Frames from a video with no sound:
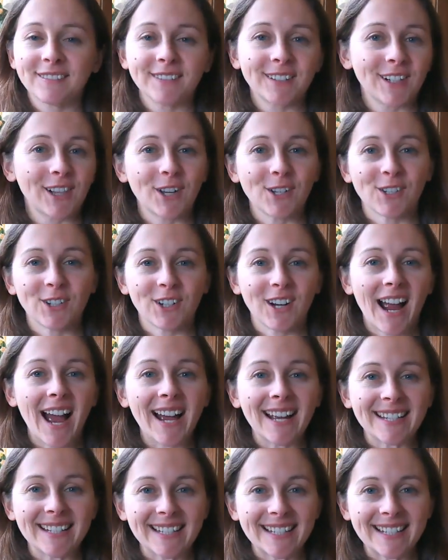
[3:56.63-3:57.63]
close your
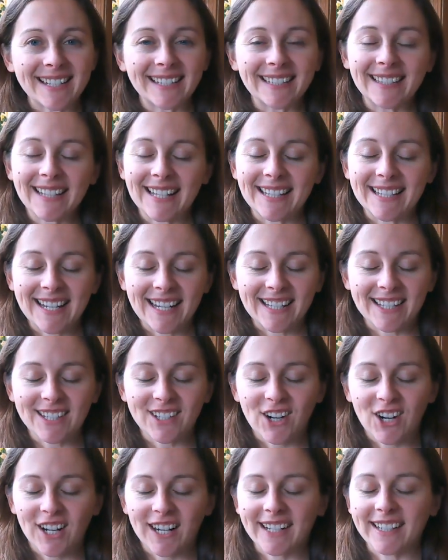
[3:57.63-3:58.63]
eyes. Let's get
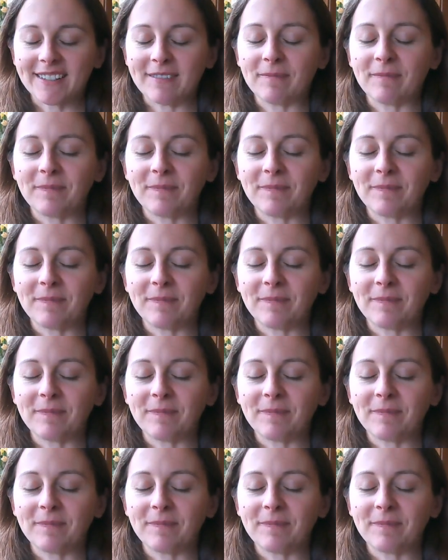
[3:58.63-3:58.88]
started.